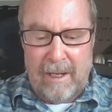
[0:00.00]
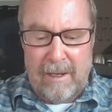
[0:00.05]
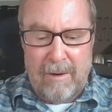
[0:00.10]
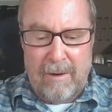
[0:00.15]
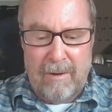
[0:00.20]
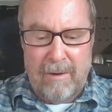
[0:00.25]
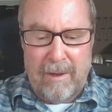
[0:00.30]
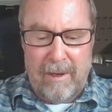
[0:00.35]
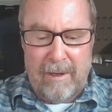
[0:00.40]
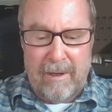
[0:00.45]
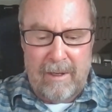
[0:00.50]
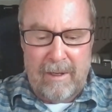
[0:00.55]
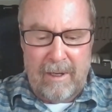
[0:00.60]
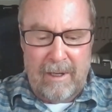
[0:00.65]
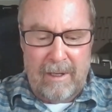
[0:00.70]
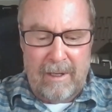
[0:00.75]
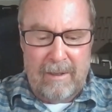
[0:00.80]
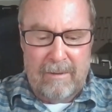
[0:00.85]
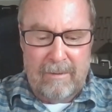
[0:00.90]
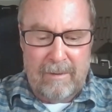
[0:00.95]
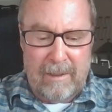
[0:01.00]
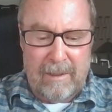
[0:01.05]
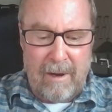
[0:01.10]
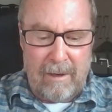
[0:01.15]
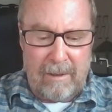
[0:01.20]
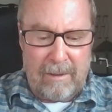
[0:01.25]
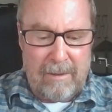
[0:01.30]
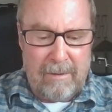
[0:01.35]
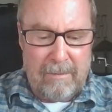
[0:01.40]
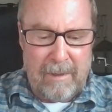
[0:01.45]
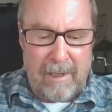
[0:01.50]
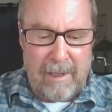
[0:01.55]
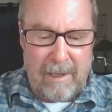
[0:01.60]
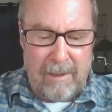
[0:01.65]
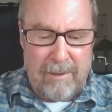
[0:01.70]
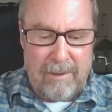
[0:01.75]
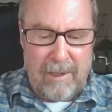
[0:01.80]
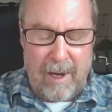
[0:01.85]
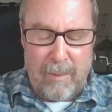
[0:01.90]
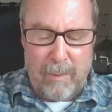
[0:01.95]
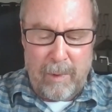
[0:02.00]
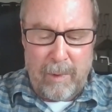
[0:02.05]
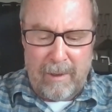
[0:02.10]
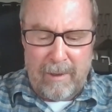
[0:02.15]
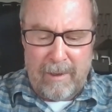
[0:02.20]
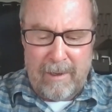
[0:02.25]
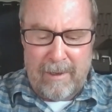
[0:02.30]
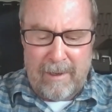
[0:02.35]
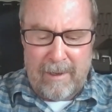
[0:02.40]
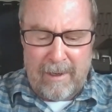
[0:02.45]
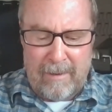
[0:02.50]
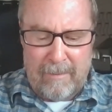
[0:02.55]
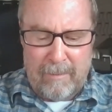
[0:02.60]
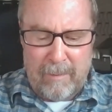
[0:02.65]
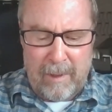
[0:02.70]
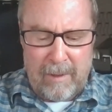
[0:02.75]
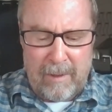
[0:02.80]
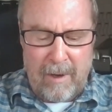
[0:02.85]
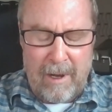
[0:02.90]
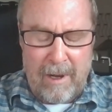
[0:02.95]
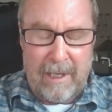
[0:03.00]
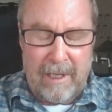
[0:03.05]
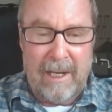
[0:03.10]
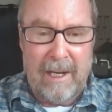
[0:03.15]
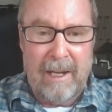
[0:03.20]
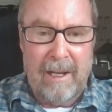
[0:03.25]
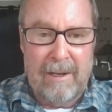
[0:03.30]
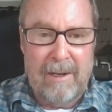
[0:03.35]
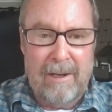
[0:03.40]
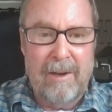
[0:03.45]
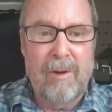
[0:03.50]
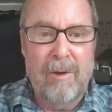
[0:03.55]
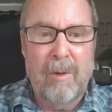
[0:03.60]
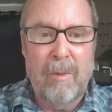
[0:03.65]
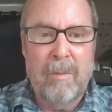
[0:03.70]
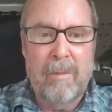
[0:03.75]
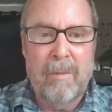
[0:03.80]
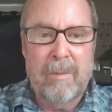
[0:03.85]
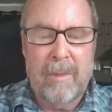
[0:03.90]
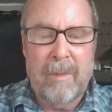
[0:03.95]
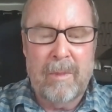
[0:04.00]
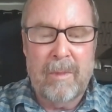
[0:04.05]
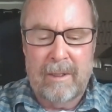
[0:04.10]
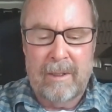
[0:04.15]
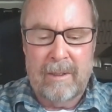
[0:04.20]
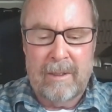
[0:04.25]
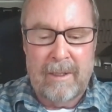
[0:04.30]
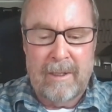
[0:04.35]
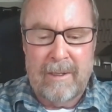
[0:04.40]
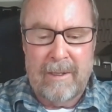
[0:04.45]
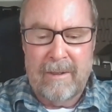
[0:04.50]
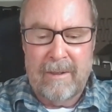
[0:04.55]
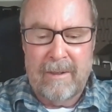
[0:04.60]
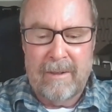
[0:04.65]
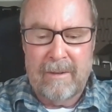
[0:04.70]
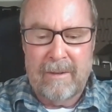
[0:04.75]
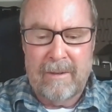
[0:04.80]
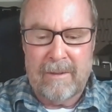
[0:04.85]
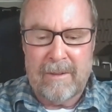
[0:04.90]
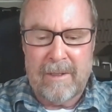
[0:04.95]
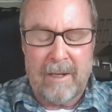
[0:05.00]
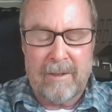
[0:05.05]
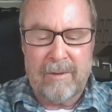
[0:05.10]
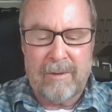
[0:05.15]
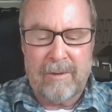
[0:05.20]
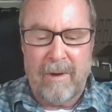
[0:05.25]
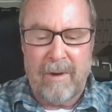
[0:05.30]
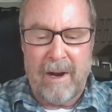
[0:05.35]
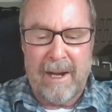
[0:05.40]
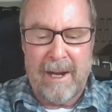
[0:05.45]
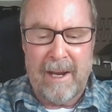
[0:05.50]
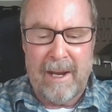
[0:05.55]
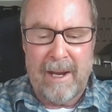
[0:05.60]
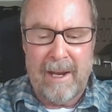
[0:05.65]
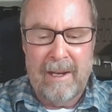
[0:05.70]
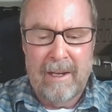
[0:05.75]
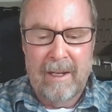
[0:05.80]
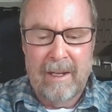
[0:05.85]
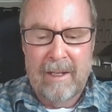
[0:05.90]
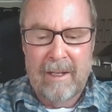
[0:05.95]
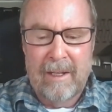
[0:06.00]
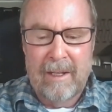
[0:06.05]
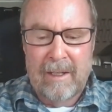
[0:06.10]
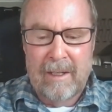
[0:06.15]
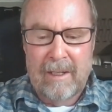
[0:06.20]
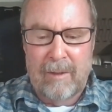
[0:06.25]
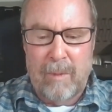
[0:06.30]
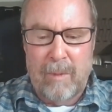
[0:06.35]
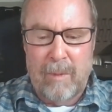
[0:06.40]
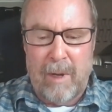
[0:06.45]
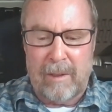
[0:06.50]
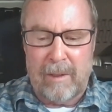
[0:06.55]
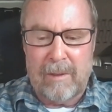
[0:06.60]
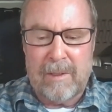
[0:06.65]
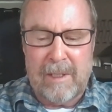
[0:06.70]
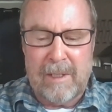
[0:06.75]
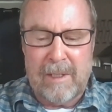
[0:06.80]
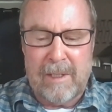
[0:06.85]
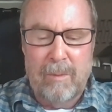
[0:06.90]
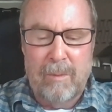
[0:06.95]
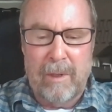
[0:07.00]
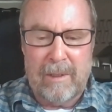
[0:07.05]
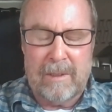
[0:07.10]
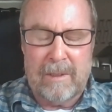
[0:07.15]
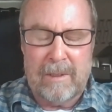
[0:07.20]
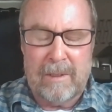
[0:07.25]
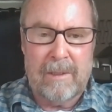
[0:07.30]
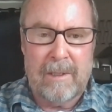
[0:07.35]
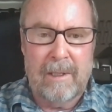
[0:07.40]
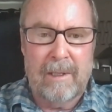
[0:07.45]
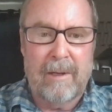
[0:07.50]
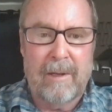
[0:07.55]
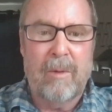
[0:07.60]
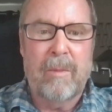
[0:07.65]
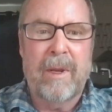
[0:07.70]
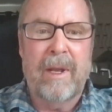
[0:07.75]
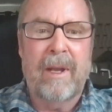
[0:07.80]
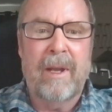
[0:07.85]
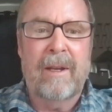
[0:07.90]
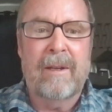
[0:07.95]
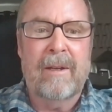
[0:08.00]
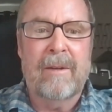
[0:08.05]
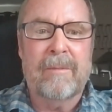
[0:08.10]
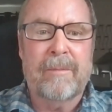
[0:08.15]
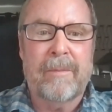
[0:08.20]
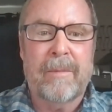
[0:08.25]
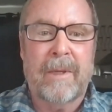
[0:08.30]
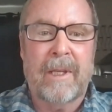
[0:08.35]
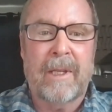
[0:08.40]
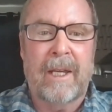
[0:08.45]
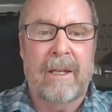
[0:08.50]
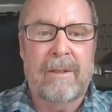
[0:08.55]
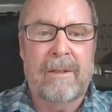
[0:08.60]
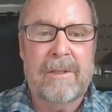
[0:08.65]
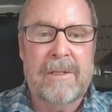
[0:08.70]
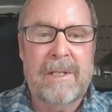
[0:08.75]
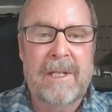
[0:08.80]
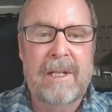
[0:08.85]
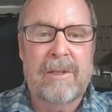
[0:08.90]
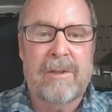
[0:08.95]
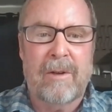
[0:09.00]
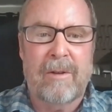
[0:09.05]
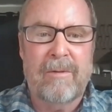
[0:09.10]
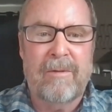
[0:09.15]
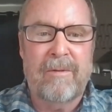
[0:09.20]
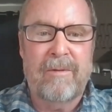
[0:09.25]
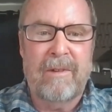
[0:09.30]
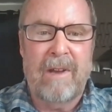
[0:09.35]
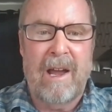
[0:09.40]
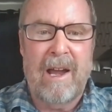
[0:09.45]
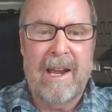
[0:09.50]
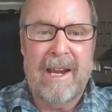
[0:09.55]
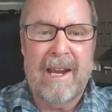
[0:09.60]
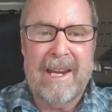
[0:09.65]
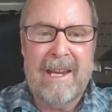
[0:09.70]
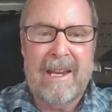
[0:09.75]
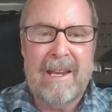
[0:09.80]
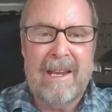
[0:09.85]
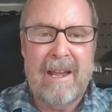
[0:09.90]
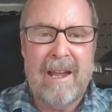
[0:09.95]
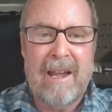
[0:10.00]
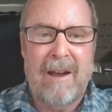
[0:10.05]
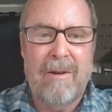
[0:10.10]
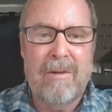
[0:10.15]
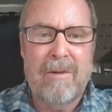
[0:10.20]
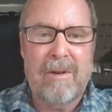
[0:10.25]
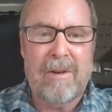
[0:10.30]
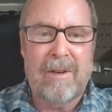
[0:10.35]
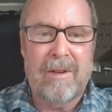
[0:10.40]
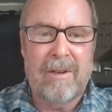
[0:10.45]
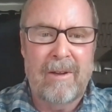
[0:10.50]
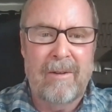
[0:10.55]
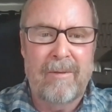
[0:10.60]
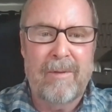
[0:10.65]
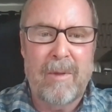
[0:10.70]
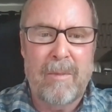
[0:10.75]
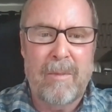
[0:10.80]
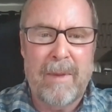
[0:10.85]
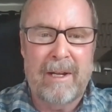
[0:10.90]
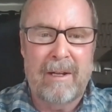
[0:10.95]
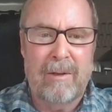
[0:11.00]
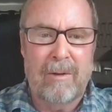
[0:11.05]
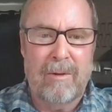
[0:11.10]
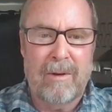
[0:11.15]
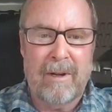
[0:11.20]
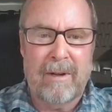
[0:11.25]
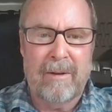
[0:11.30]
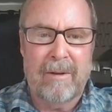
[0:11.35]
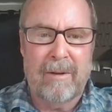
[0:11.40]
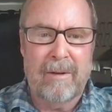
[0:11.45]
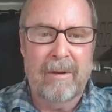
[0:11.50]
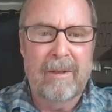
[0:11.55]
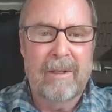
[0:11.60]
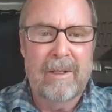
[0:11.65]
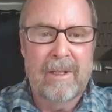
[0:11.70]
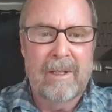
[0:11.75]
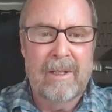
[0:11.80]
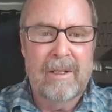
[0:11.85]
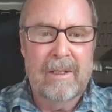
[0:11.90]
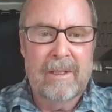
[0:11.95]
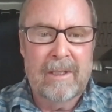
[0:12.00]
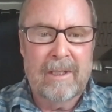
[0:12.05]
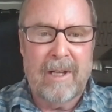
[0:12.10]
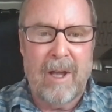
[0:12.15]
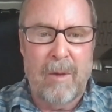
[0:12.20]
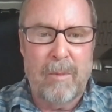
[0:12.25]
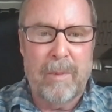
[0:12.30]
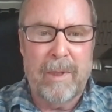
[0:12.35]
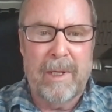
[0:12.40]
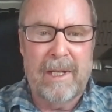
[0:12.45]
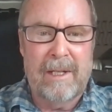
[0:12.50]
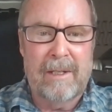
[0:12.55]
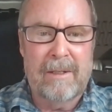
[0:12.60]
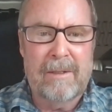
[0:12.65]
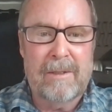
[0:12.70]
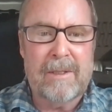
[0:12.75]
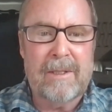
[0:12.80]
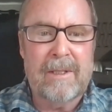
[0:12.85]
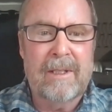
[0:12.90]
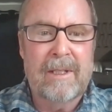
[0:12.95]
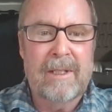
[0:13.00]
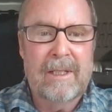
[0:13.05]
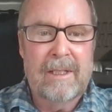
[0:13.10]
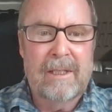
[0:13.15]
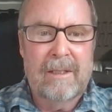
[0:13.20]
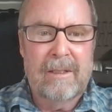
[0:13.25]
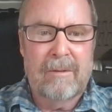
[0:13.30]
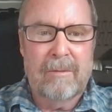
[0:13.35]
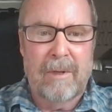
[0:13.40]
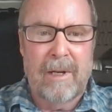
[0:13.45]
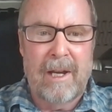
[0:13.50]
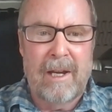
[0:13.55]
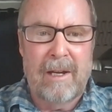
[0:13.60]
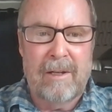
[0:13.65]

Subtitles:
know that we talked to Renee Shepard, and I'll be talking to Ed Hume this next Friday about the seed business a little bit. And seeds are flying out of the mail order companies. Renee